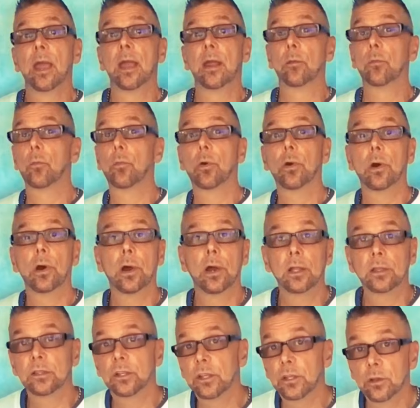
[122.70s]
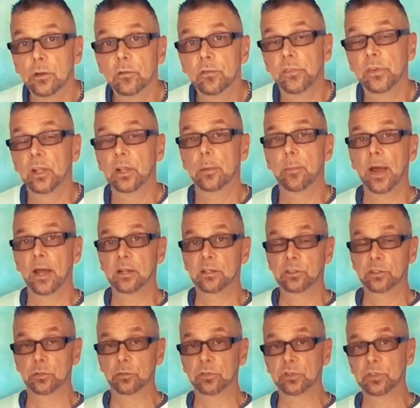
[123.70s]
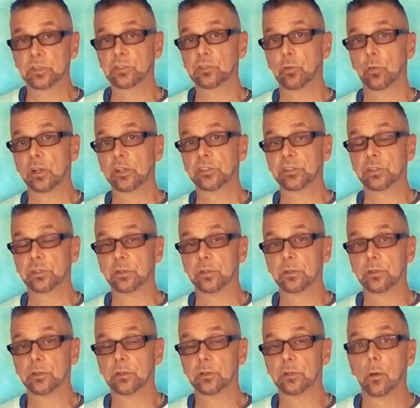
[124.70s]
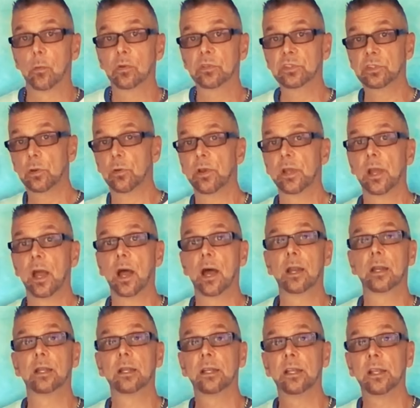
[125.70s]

And what do you feel about a certain situation? What's going on in